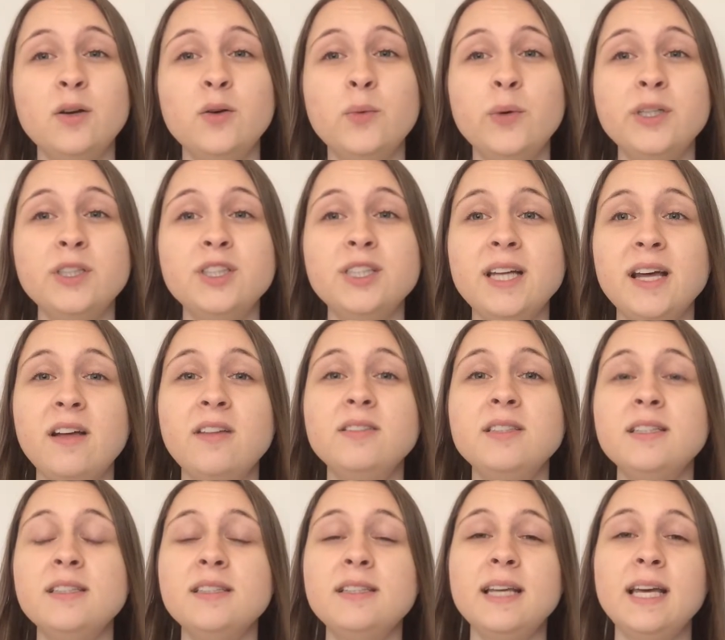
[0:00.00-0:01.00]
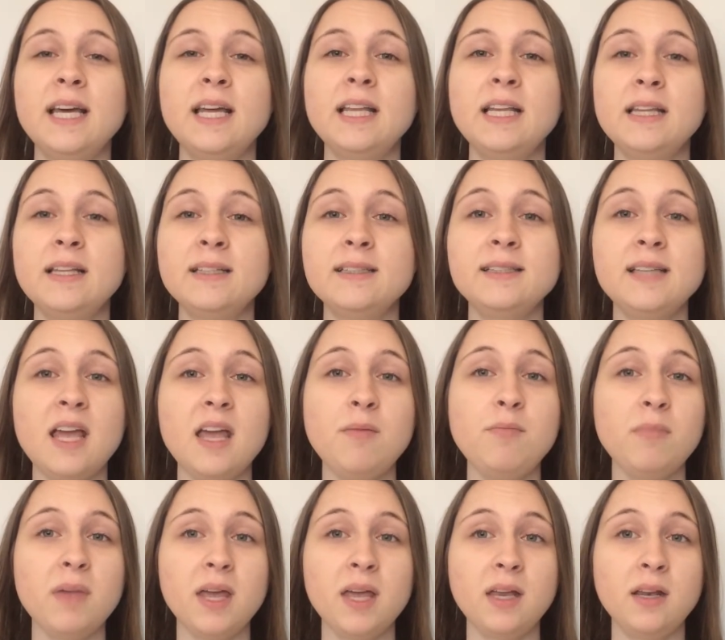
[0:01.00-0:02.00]
which tells us that the
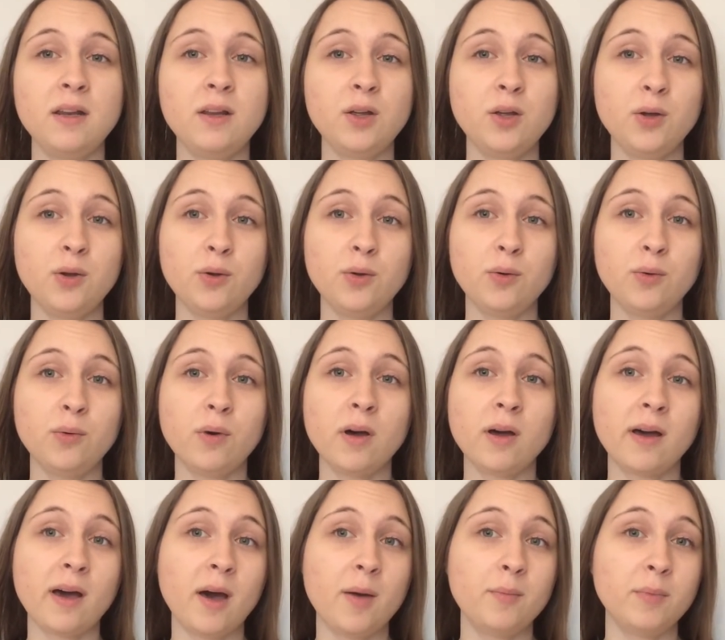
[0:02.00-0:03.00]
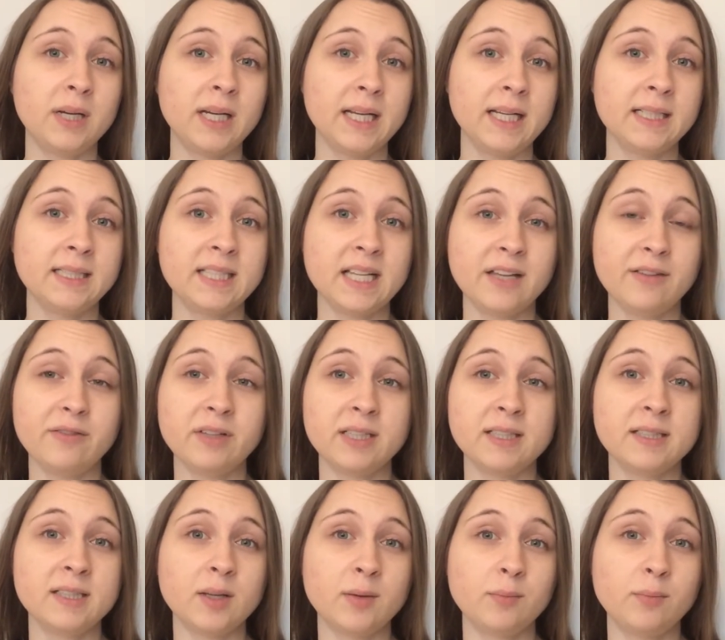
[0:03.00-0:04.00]
same men who accompanied
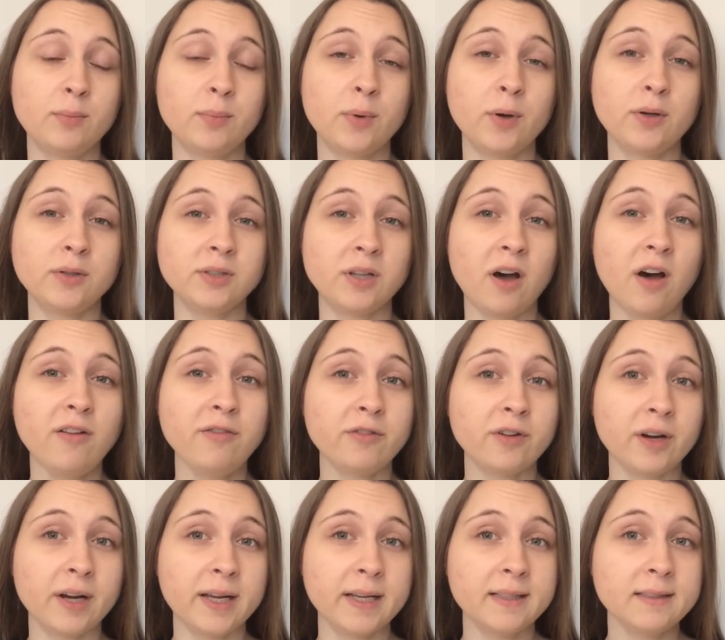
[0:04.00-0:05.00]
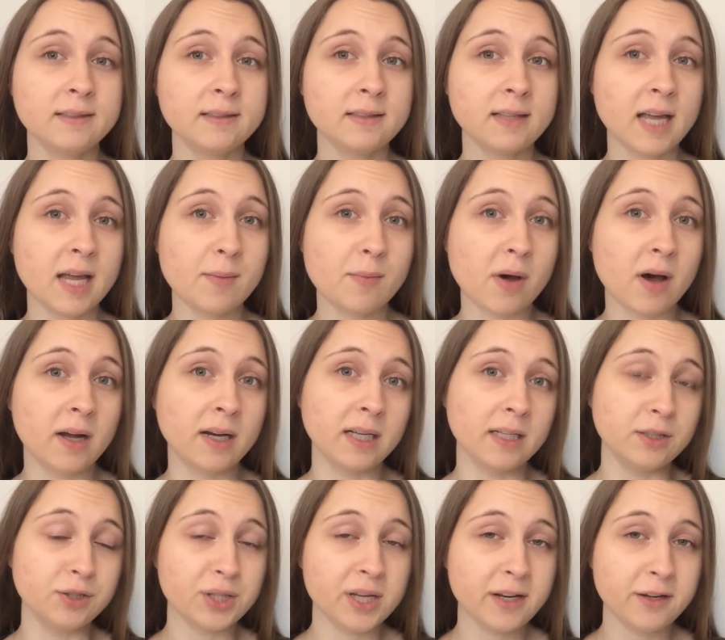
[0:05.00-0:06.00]
David's burnt offerings, Heman
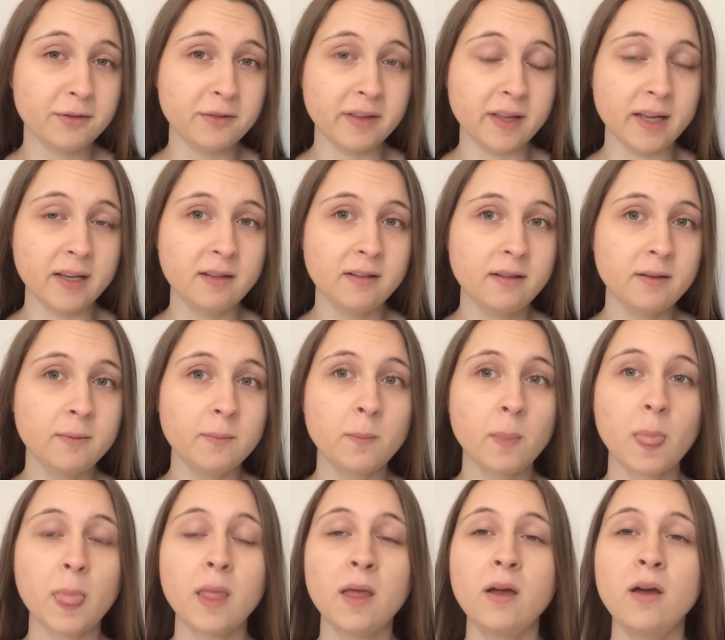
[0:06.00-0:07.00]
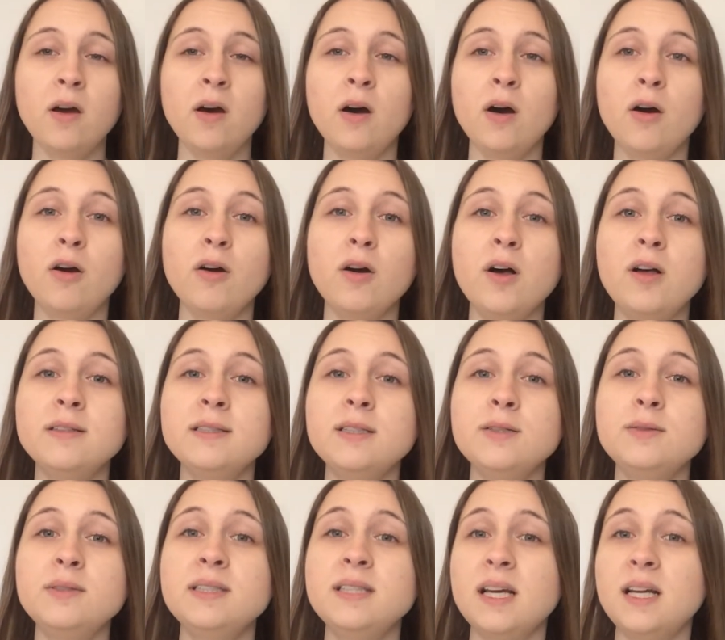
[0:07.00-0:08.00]
and Jeduthun, are
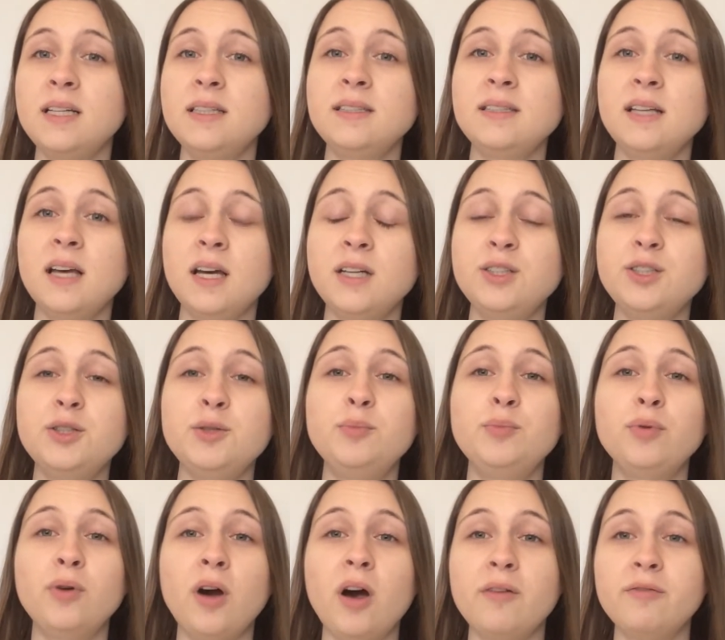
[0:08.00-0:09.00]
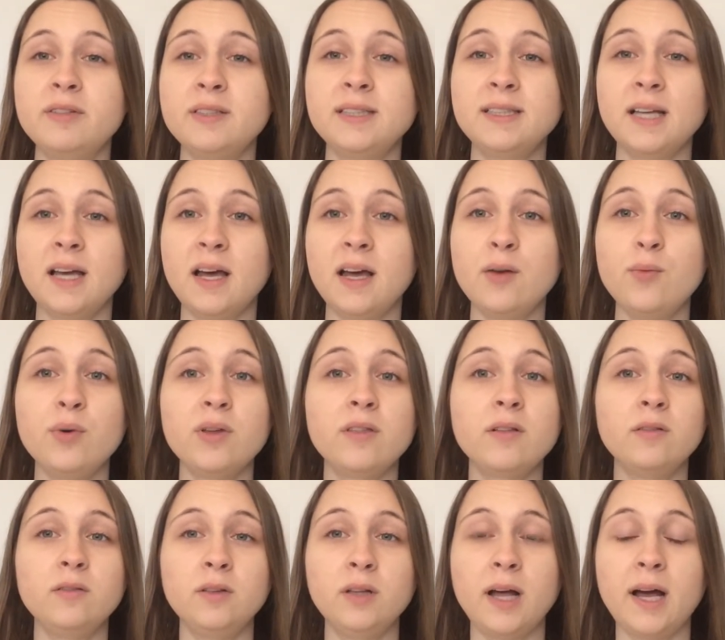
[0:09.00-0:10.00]
also set aside to prophesy
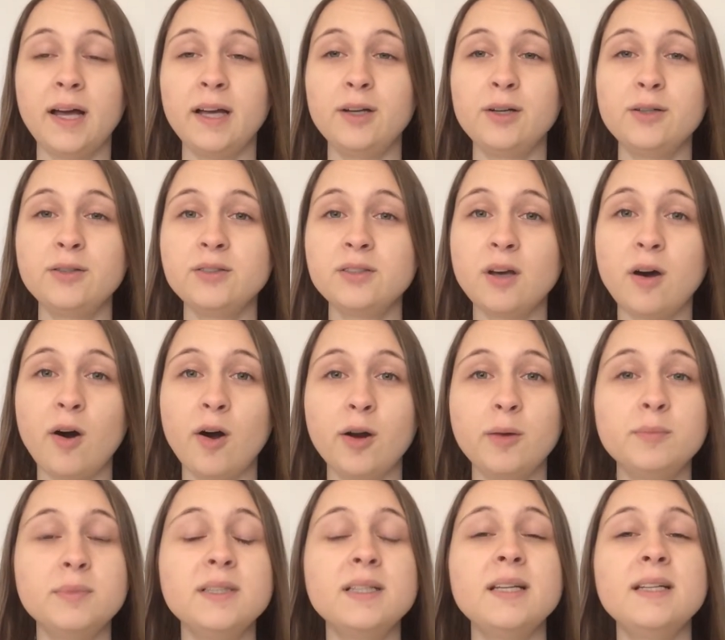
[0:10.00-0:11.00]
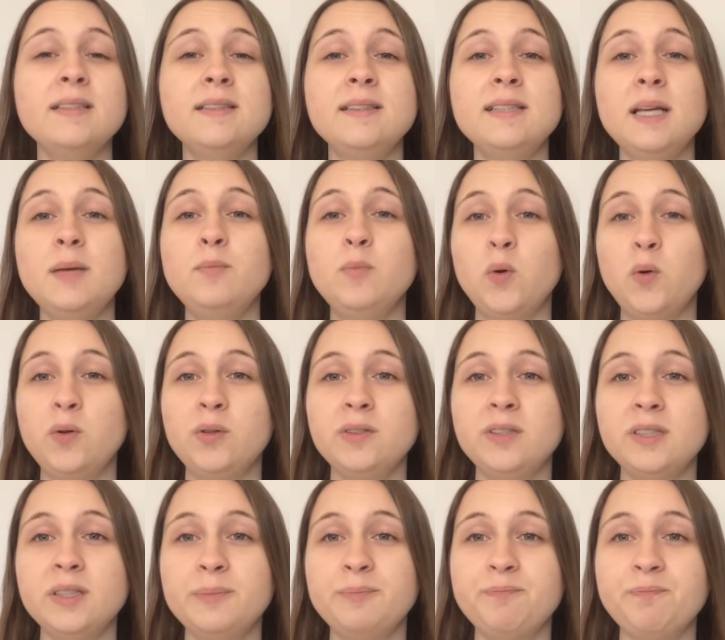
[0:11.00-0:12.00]
with lyres, harps, and
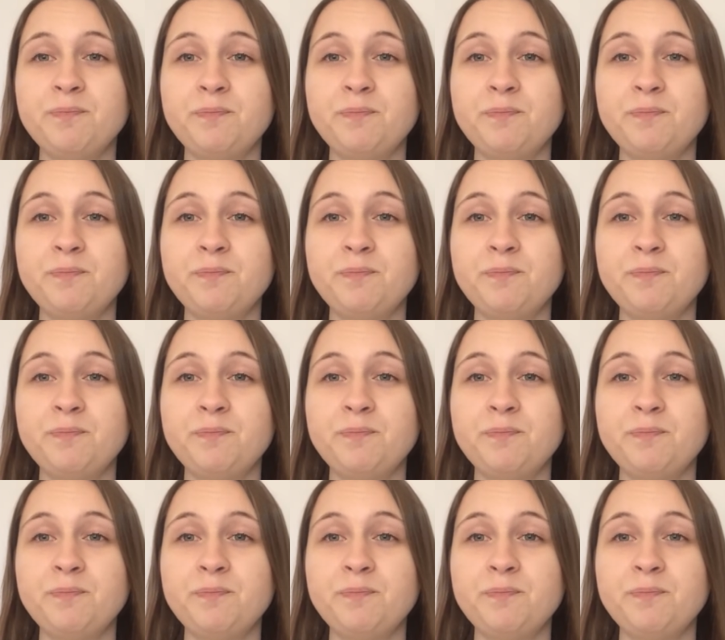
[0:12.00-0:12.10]
cymbals.